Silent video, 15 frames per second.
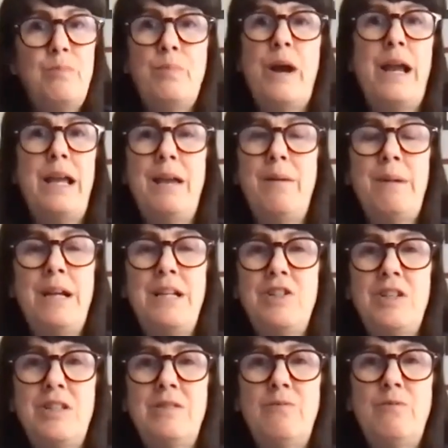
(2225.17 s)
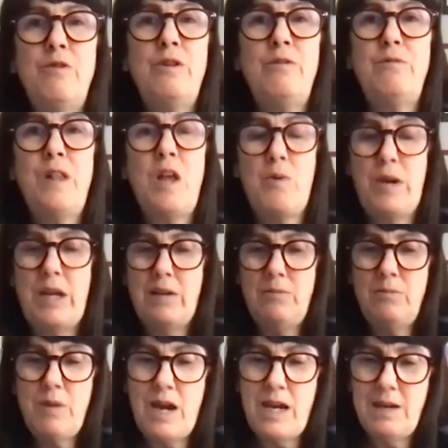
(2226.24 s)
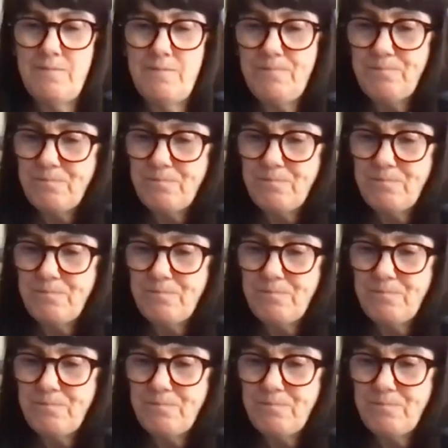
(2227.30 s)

free flowing, right?